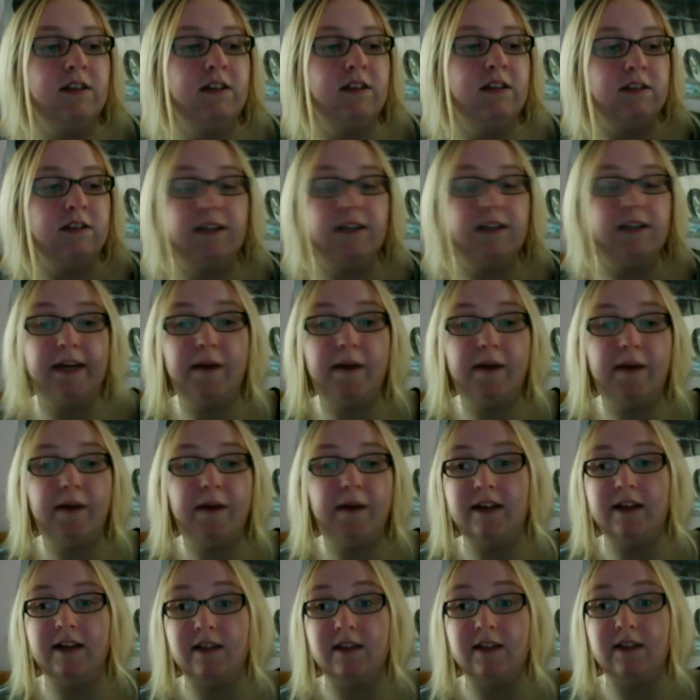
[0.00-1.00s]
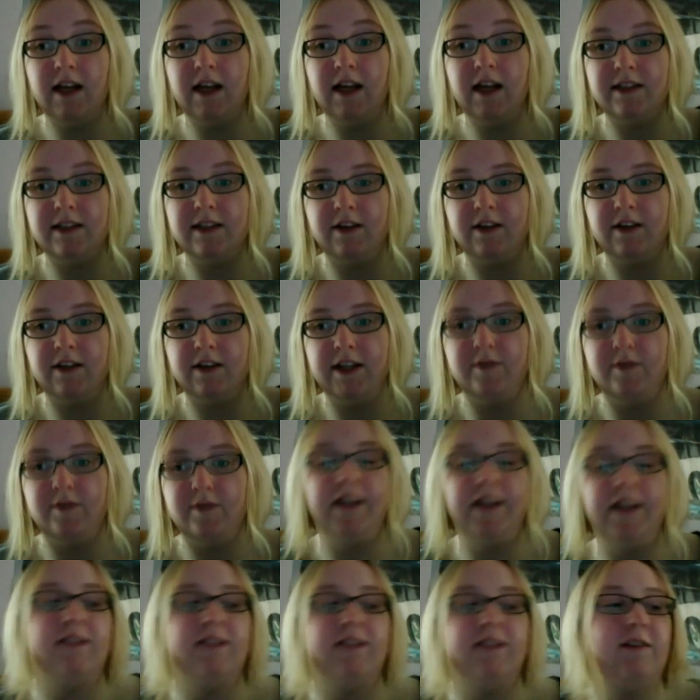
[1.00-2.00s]
take my last class and
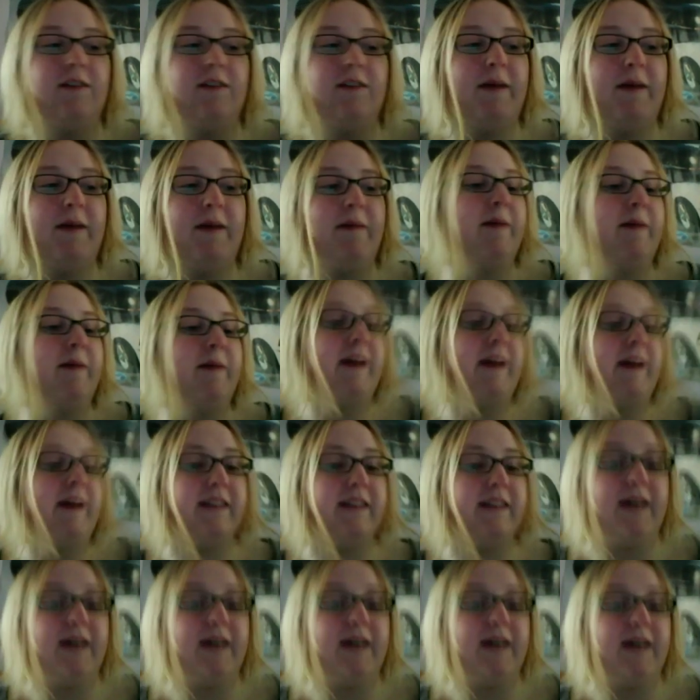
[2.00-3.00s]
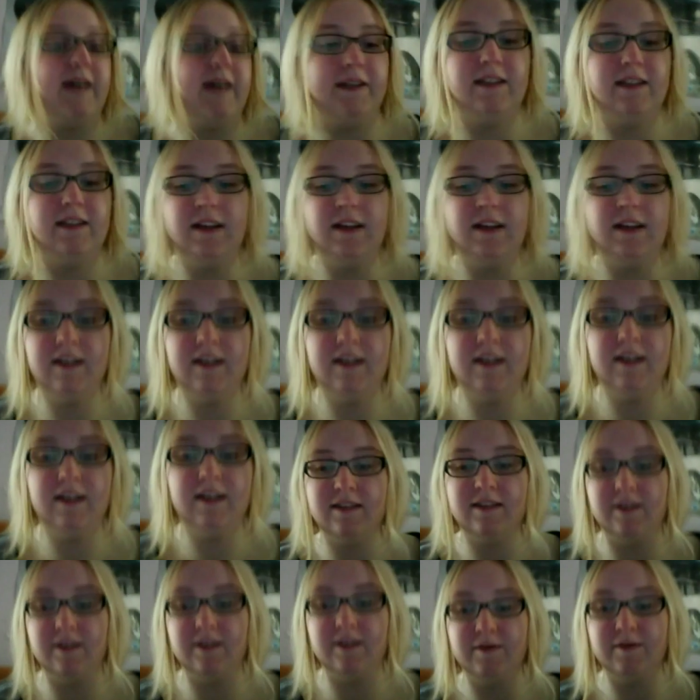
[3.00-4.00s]
graduate, so I'm happy about that. But
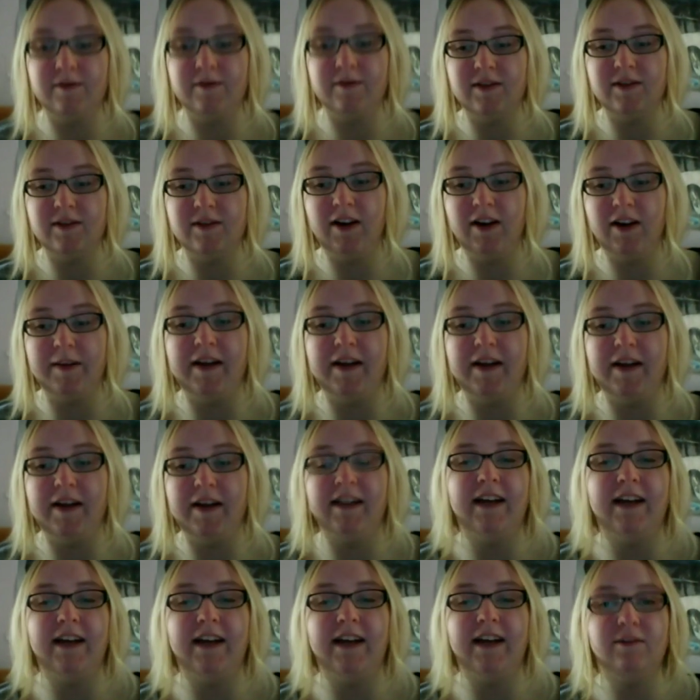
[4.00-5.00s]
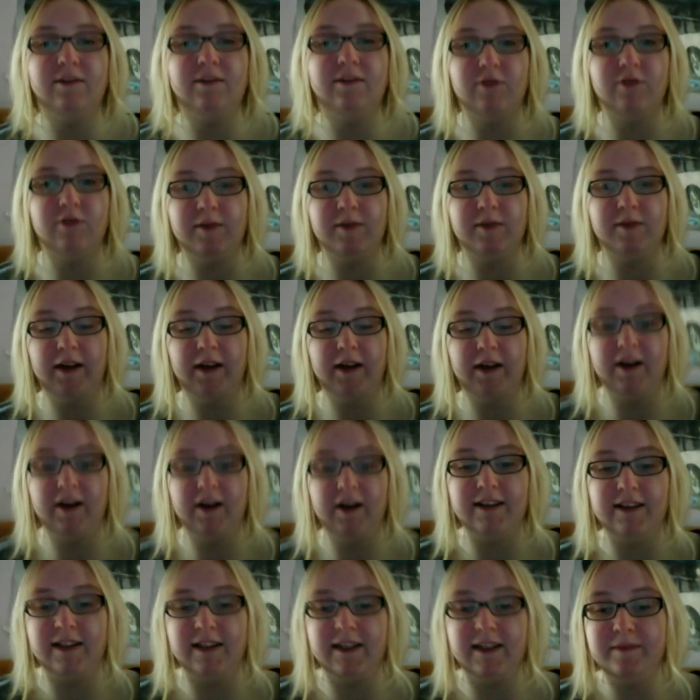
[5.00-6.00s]
so sorry about that. School's been
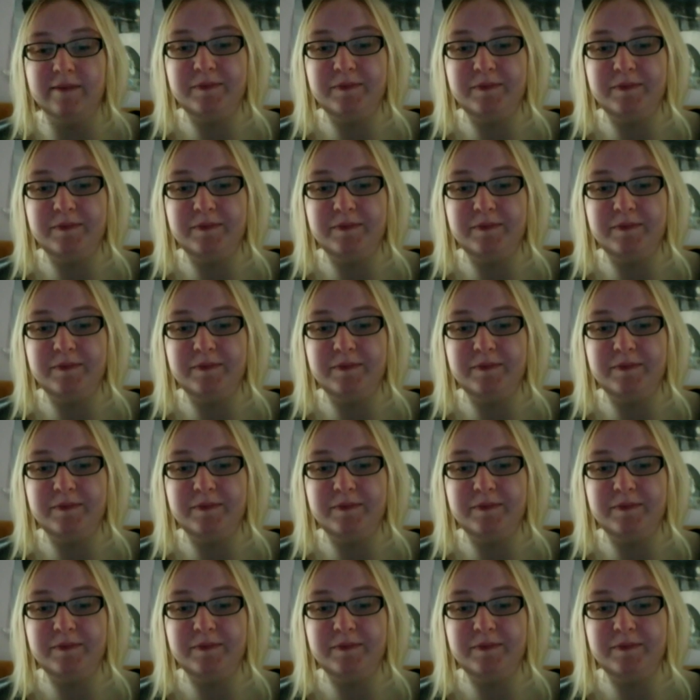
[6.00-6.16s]
crazy.